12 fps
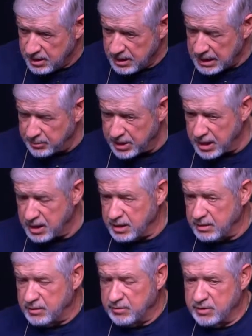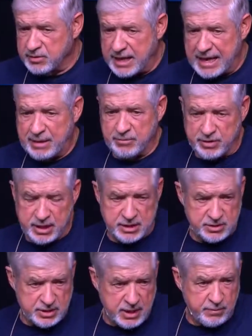I'm carrying the time thing a
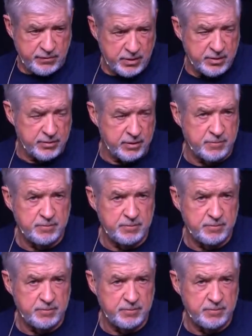step further.